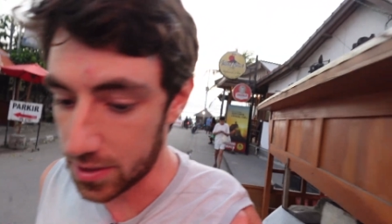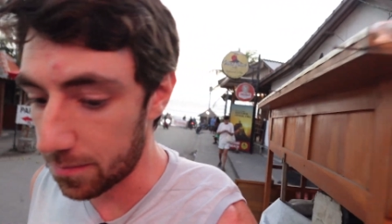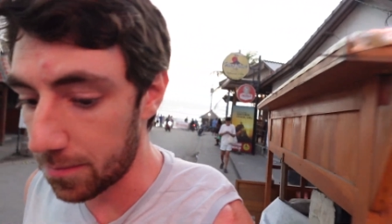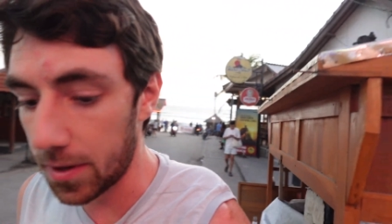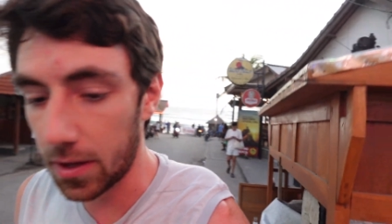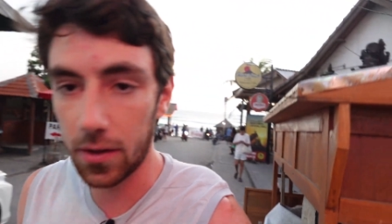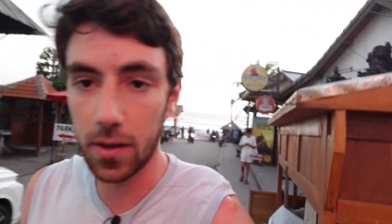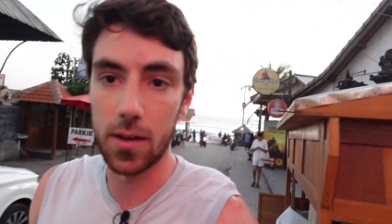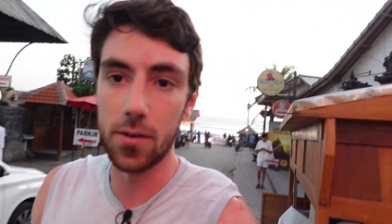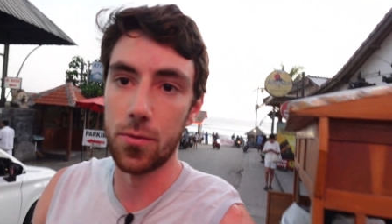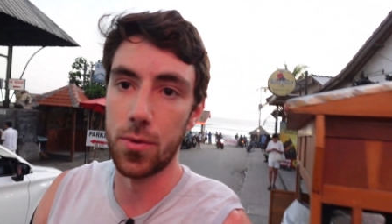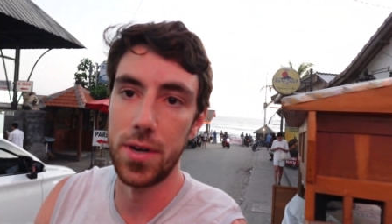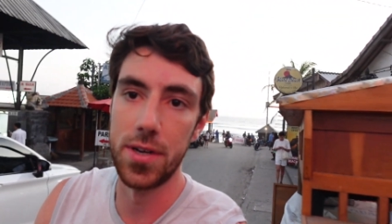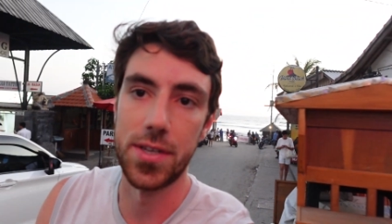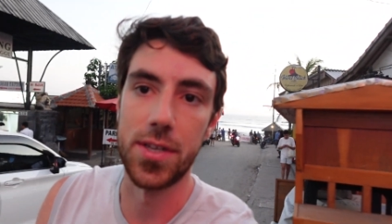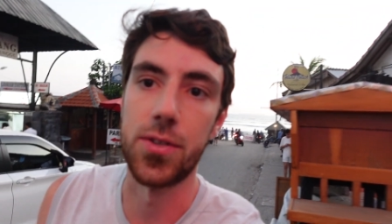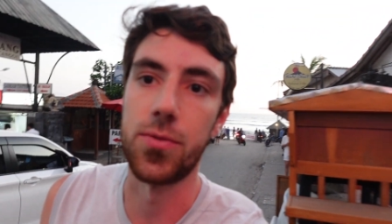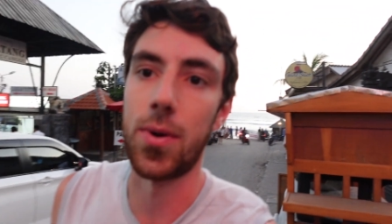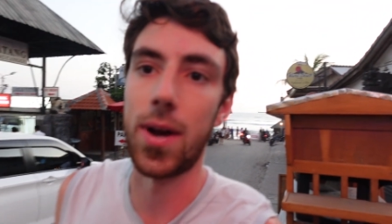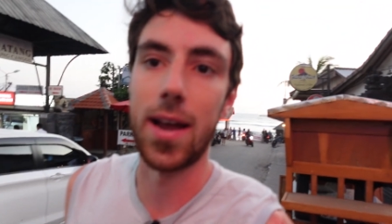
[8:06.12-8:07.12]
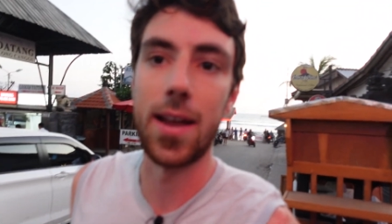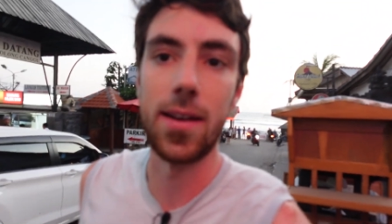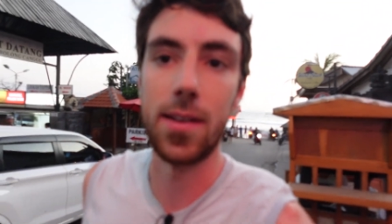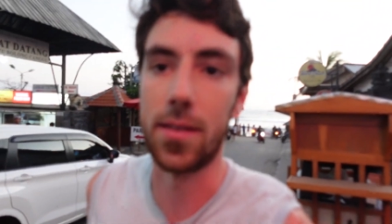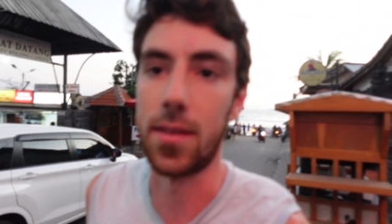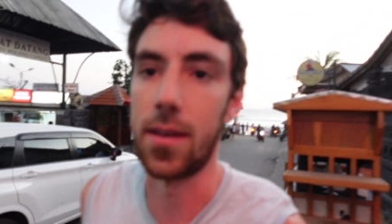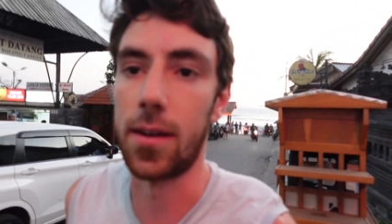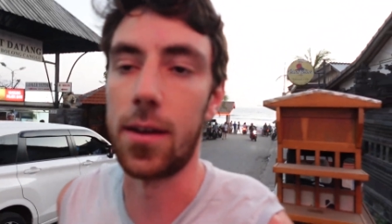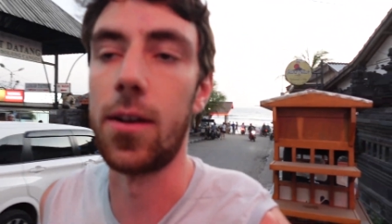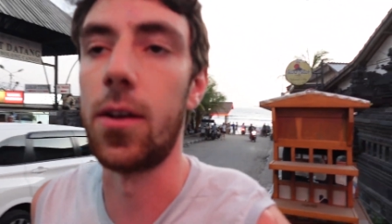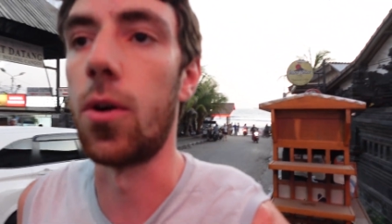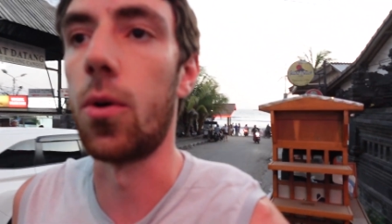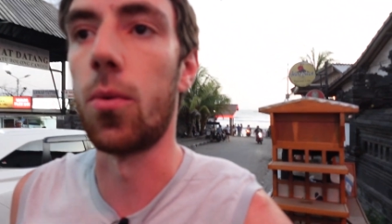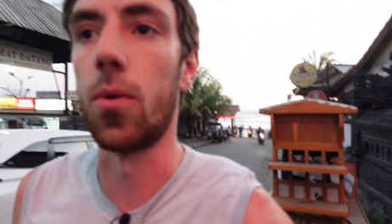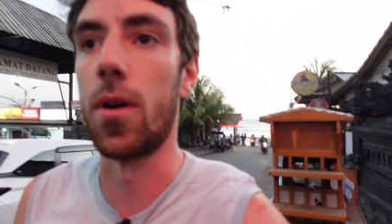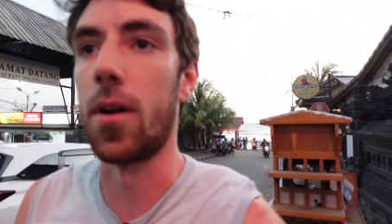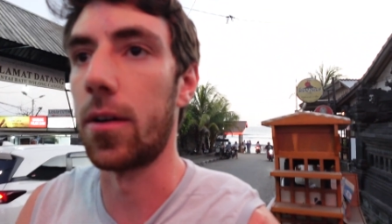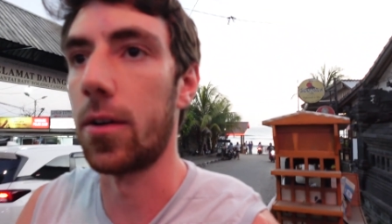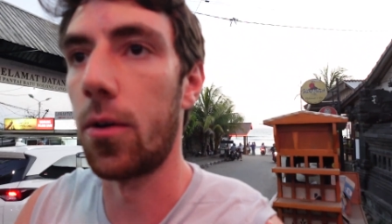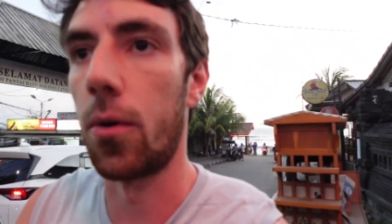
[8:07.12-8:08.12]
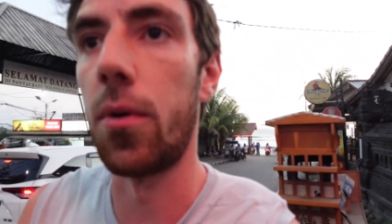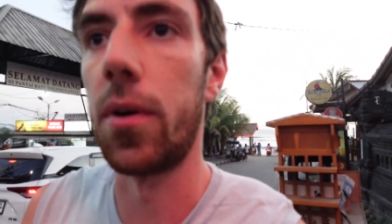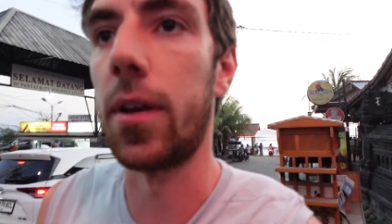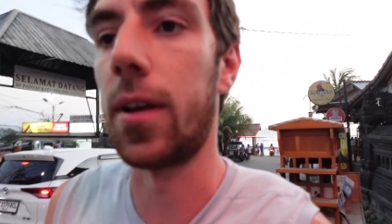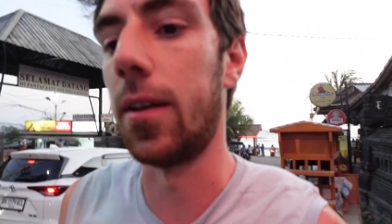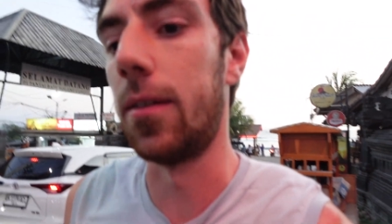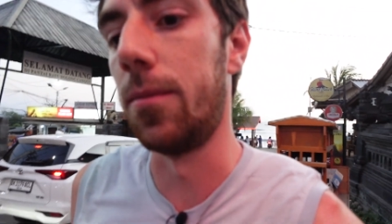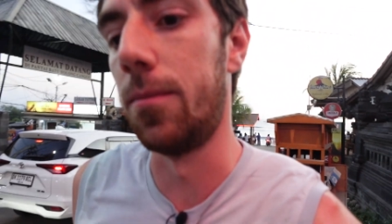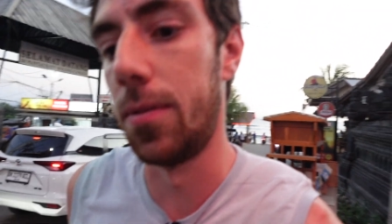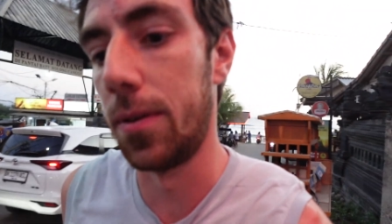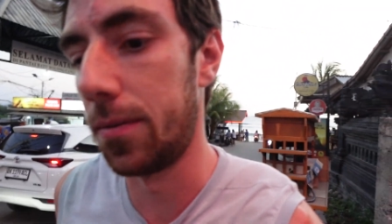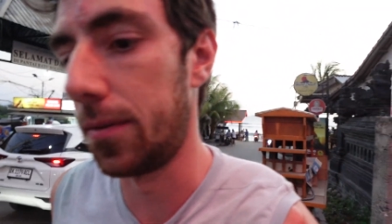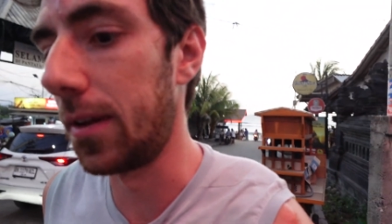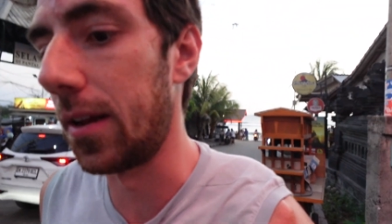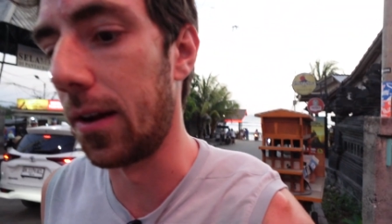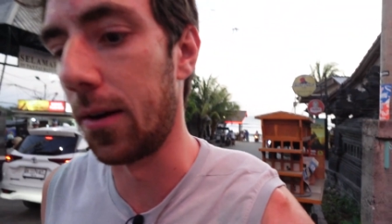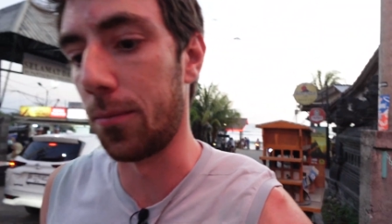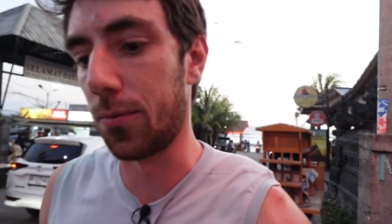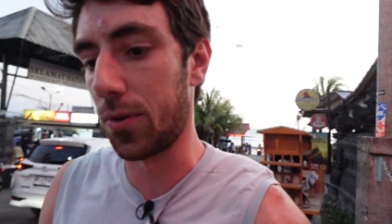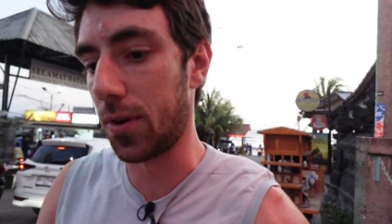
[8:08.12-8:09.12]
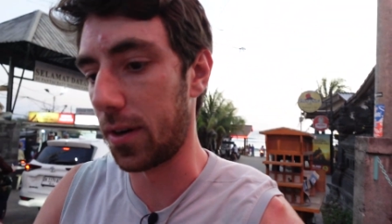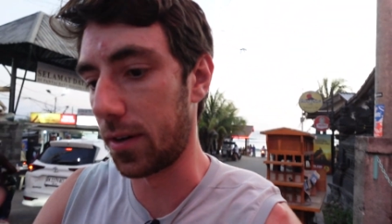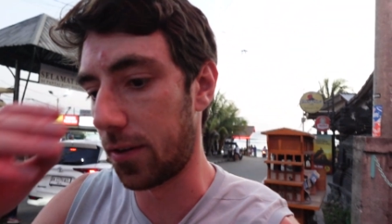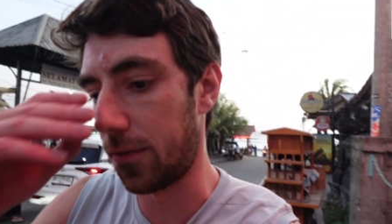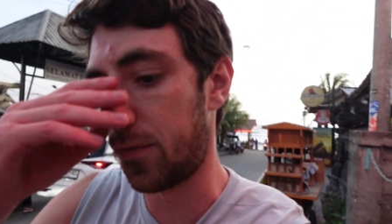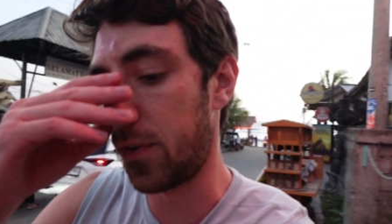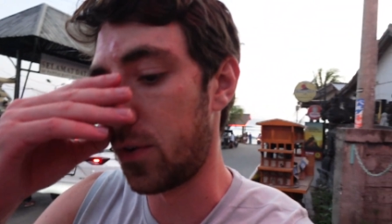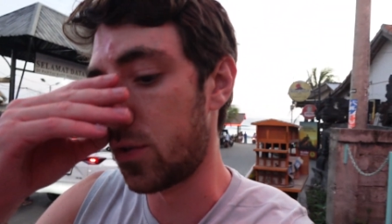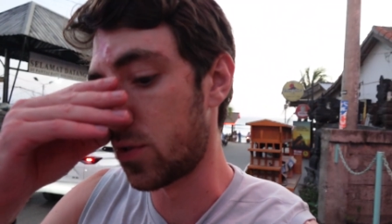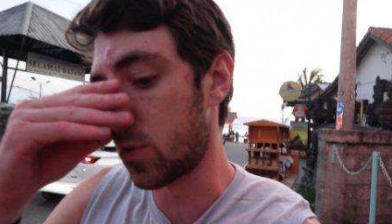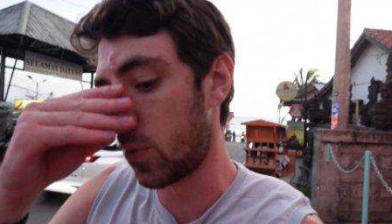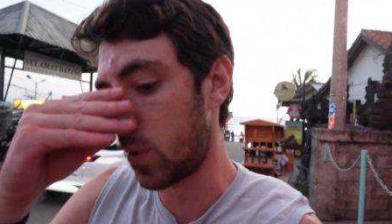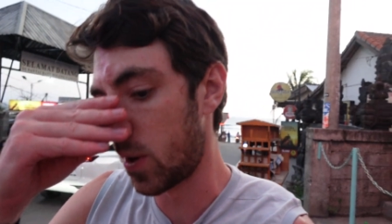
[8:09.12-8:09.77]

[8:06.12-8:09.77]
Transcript: a million reasons why anything could go wrong. No one could, you know, predict the future.